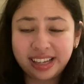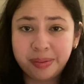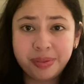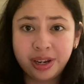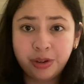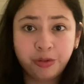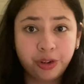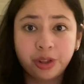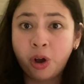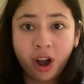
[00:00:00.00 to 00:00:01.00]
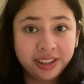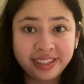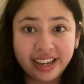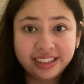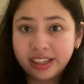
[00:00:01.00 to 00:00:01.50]
I'm in it for the
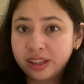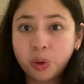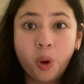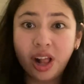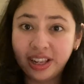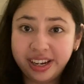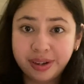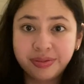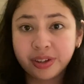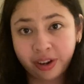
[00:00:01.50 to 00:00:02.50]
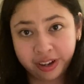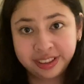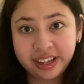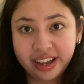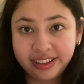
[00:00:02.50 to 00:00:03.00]
content, the quality of the
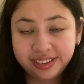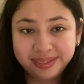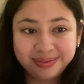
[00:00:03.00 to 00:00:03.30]
content.